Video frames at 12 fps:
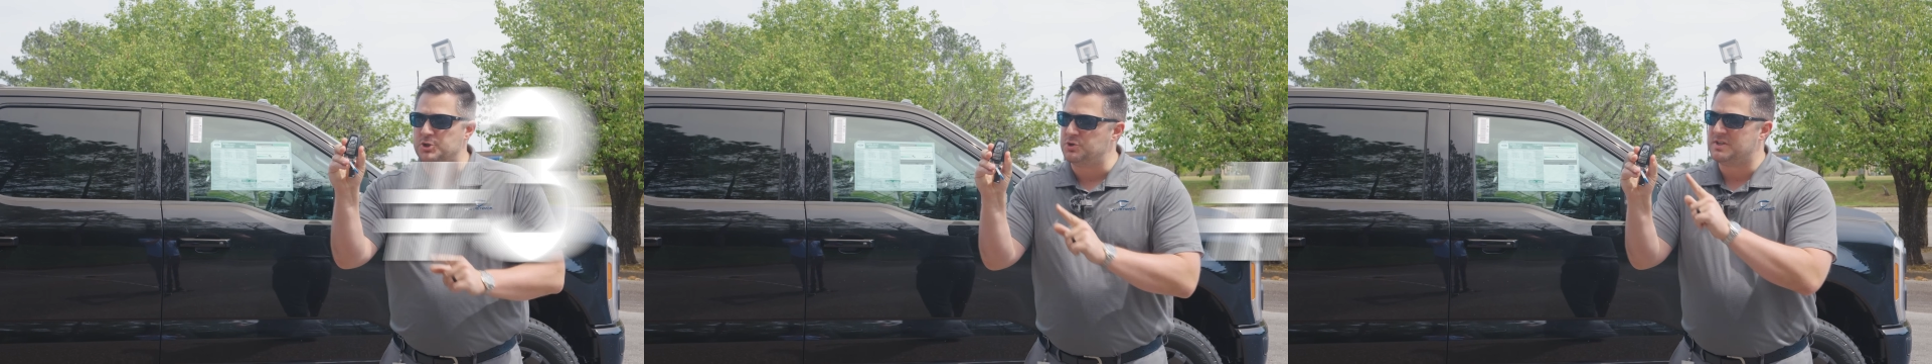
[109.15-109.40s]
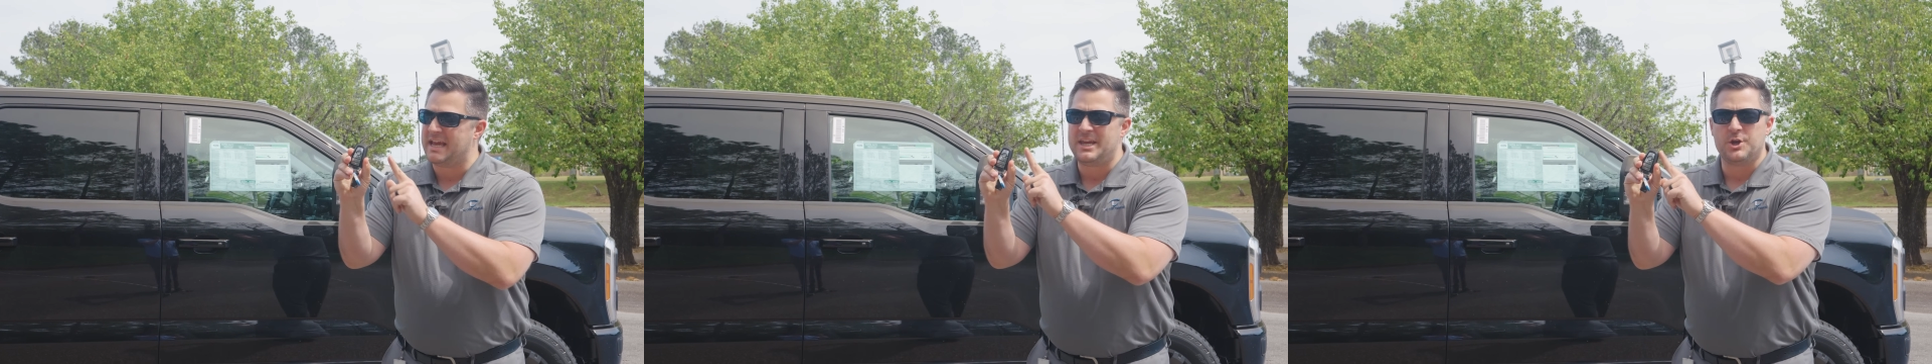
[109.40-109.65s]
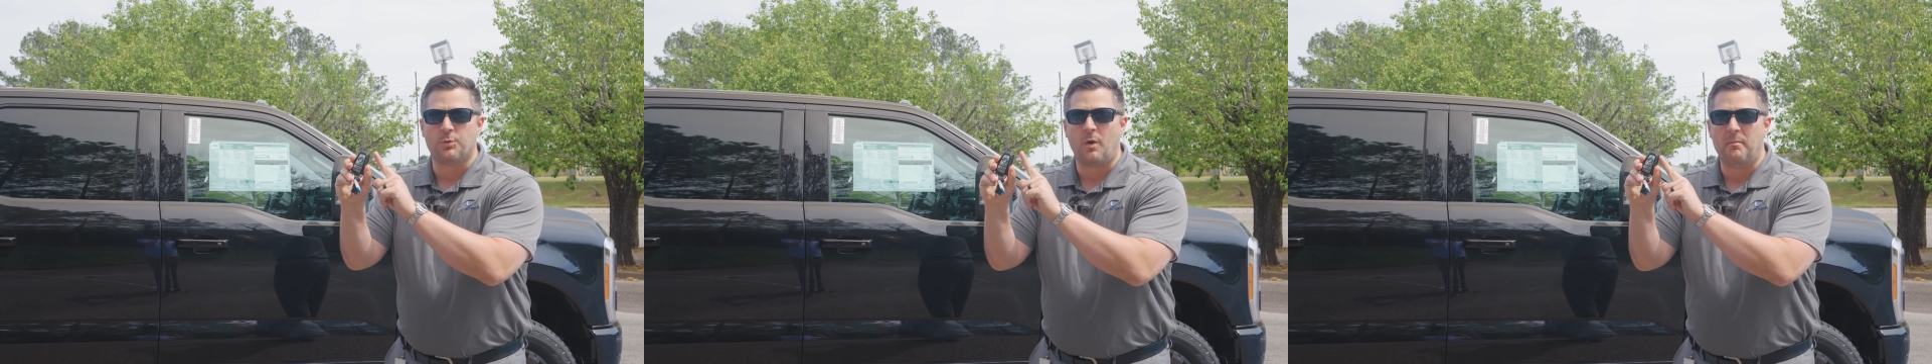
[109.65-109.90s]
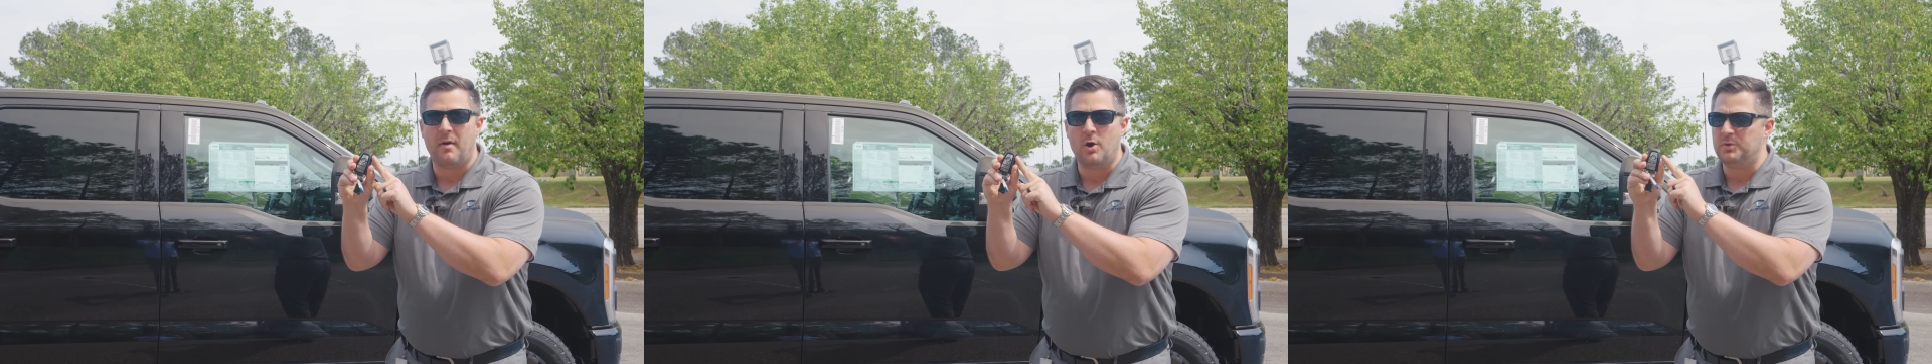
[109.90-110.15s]
You take your
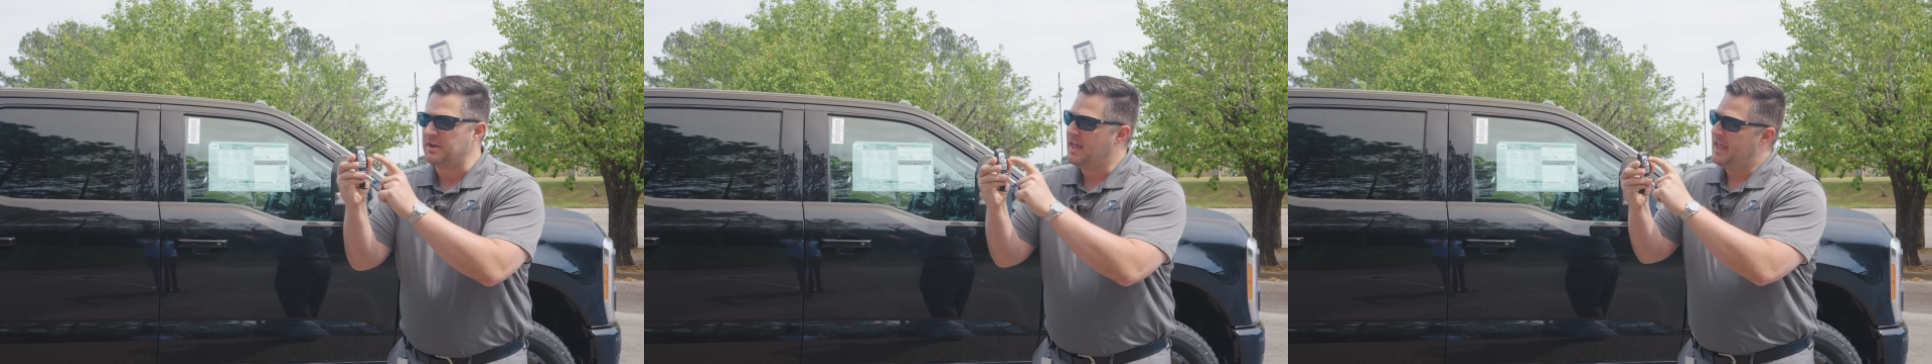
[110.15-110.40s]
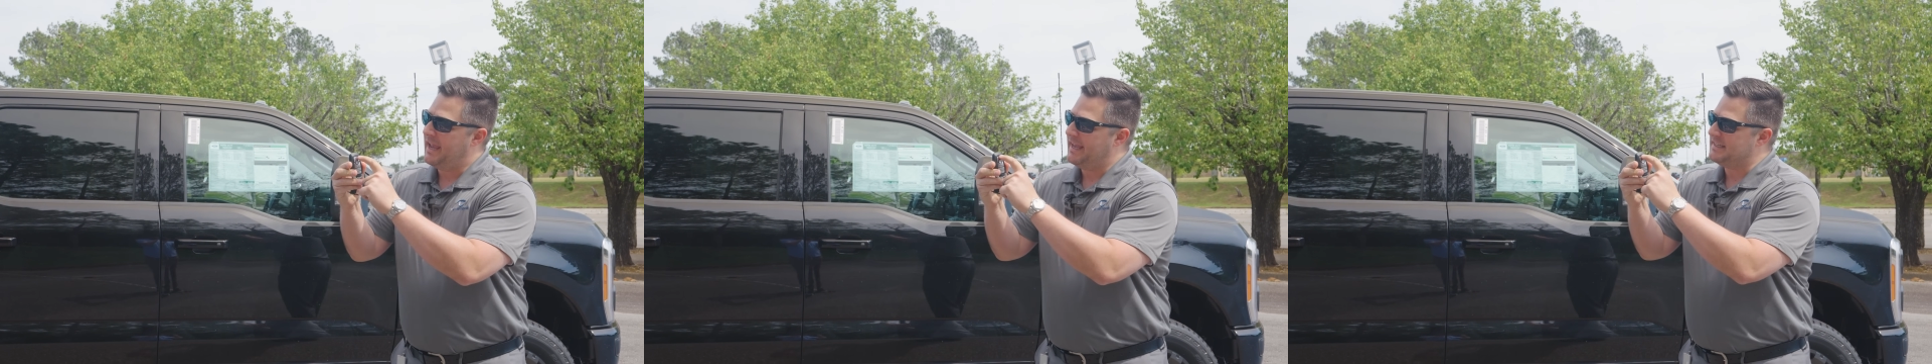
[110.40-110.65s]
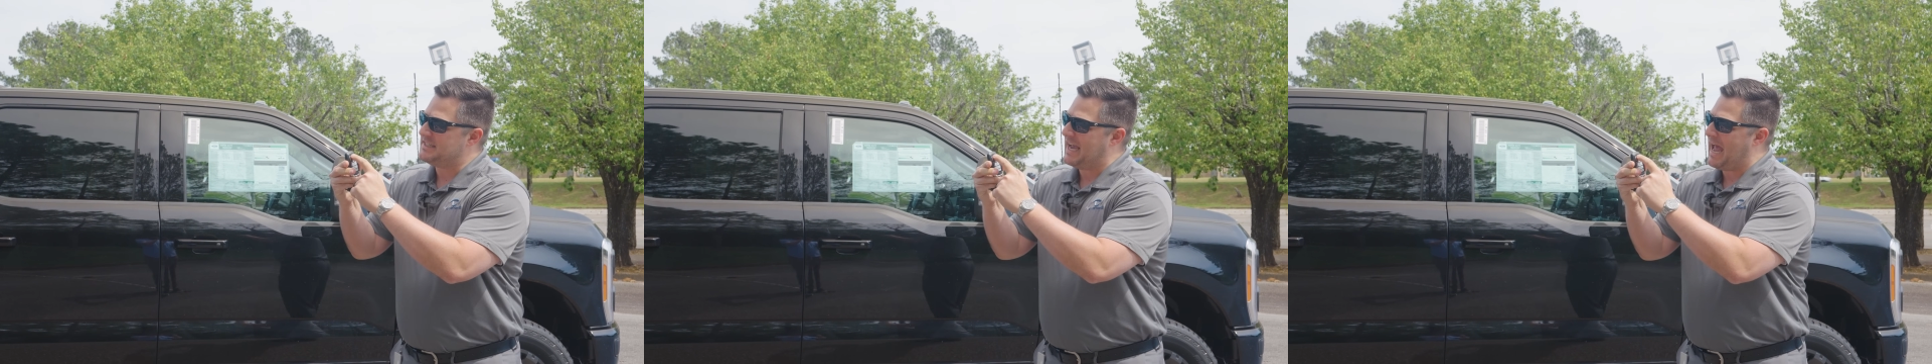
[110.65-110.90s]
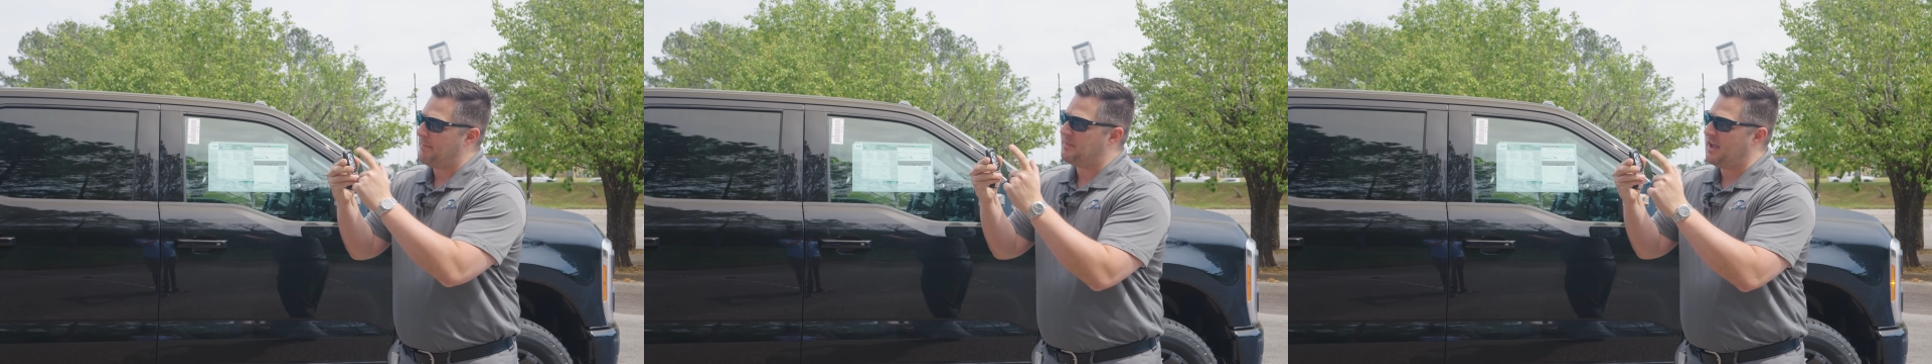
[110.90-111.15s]
remote and
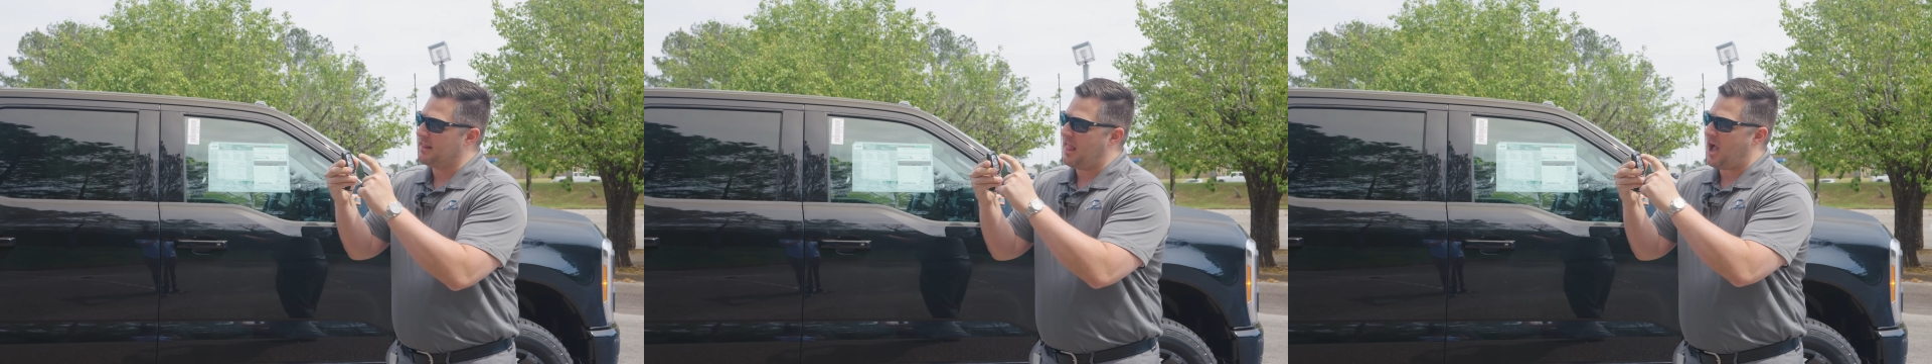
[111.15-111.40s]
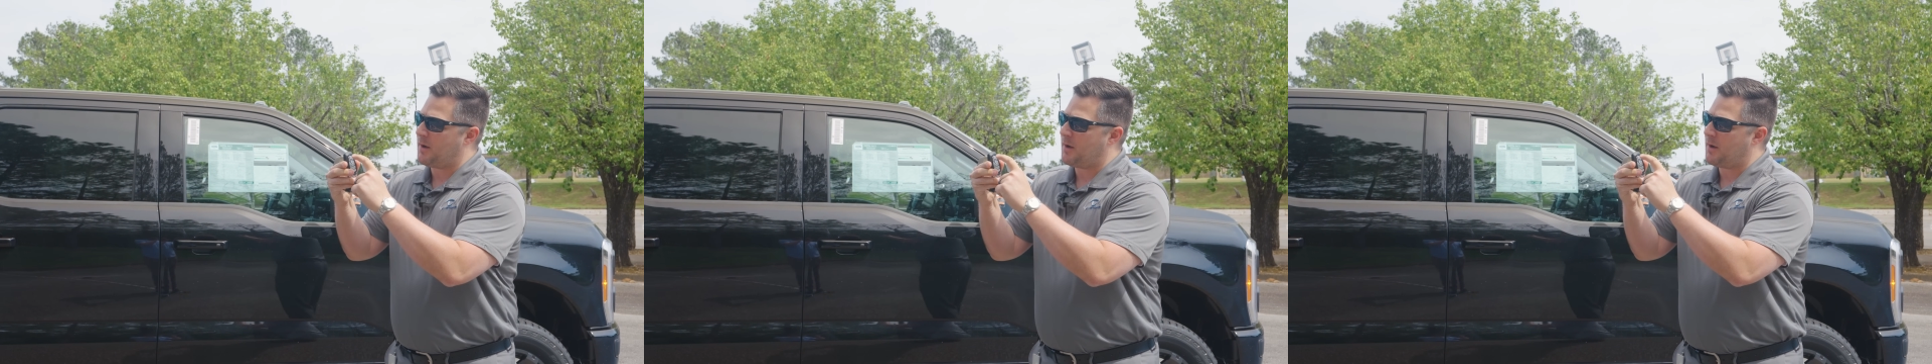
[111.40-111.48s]
tap the unlock